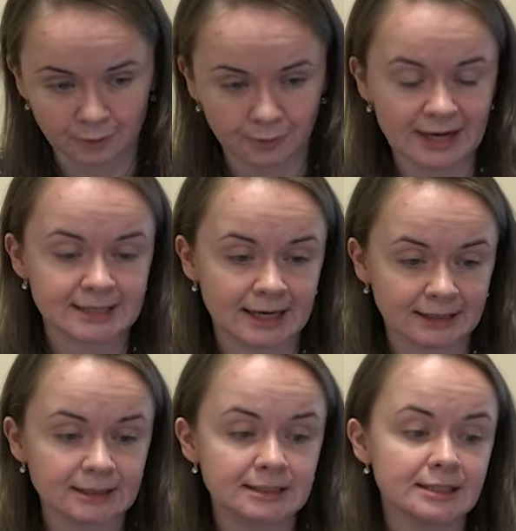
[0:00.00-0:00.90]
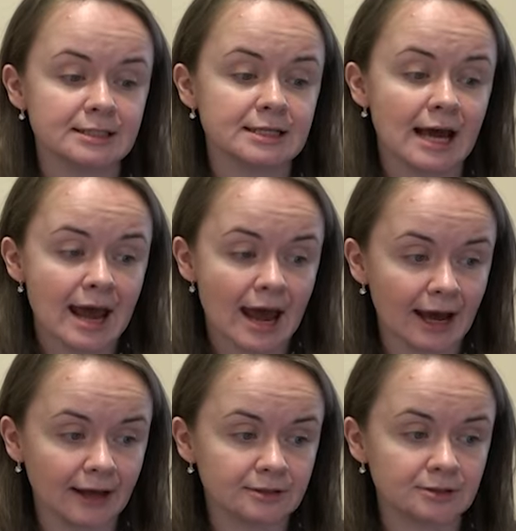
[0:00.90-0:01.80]
by sentences,
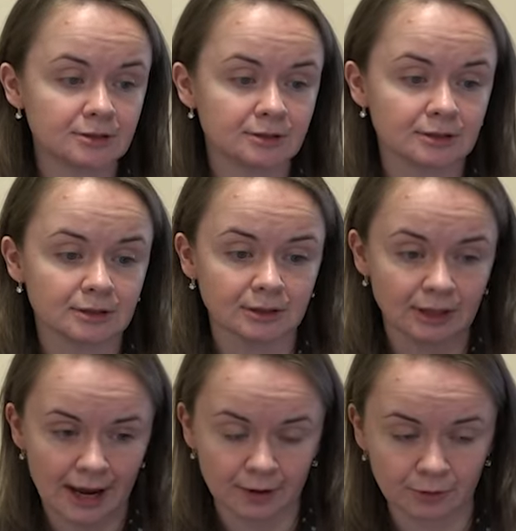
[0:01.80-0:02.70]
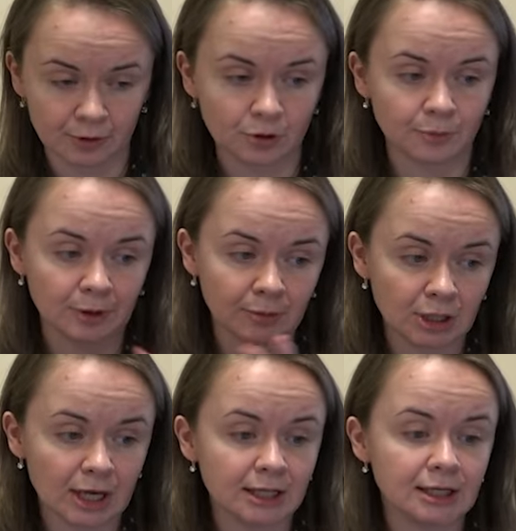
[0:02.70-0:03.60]
and like with topic
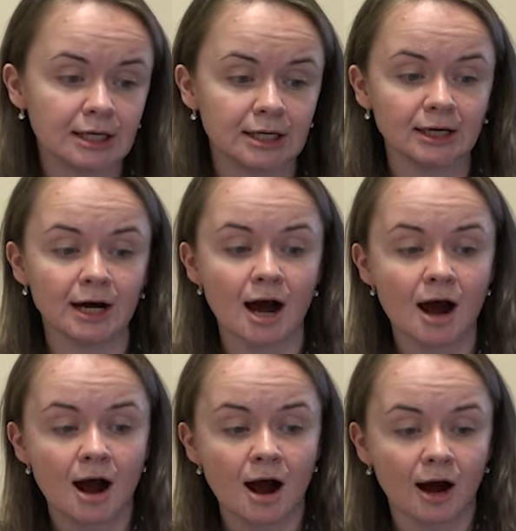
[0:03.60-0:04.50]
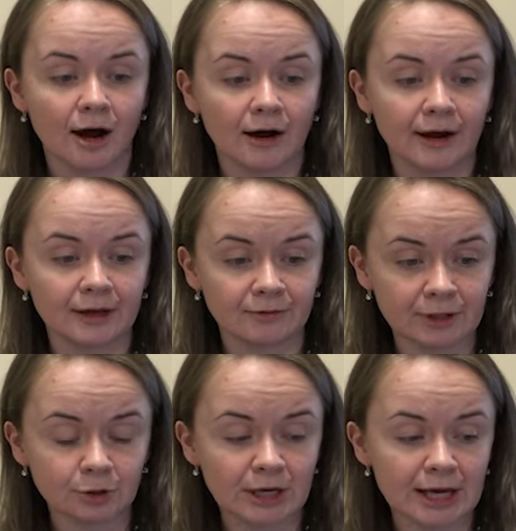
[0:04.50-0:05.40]
modeling here,
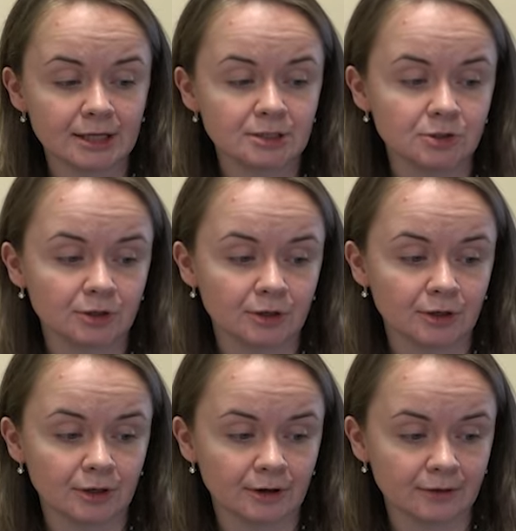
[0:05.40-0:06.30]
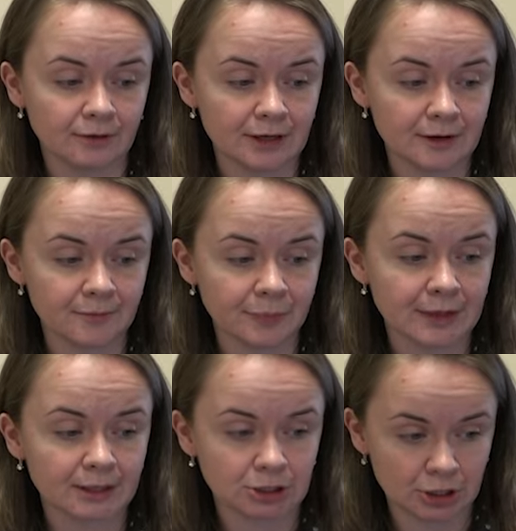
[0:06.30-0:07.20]
evaluate the
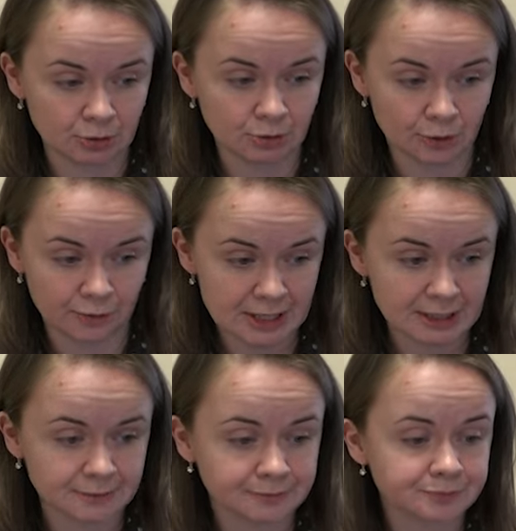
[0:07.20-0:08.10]
tone of it.